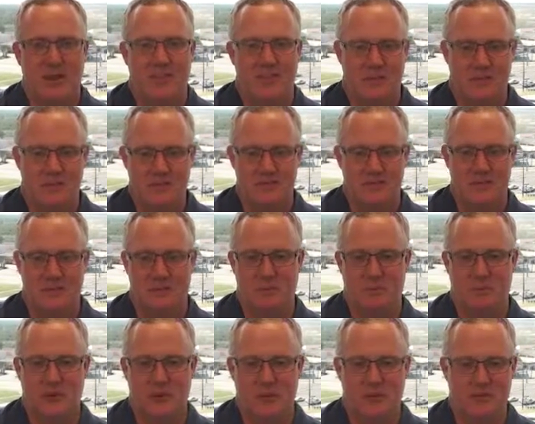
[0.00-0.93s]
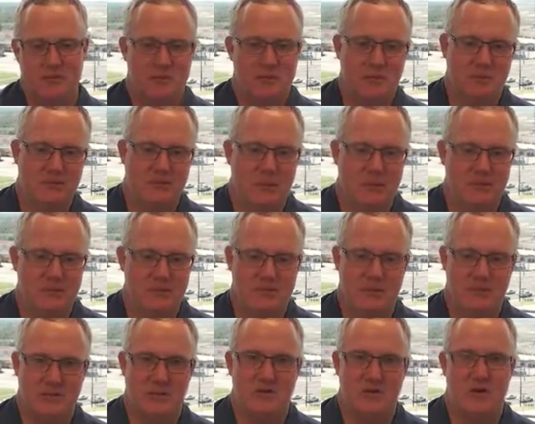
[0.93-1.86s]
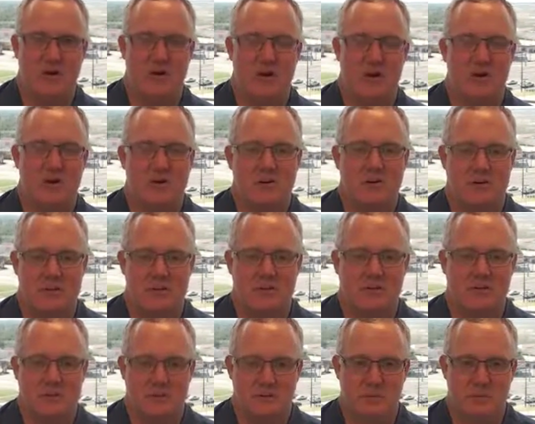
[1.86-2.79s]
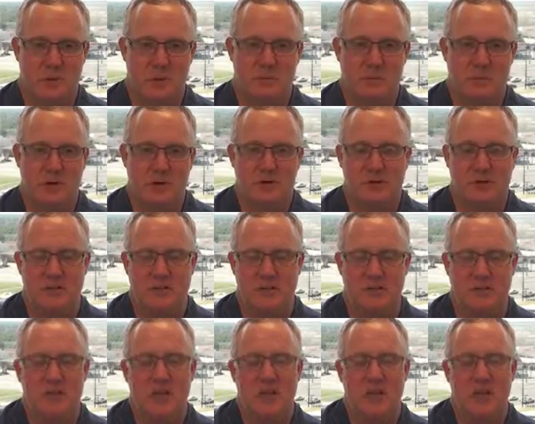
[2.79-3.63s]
the difference in price can be $500 or $600 difference per person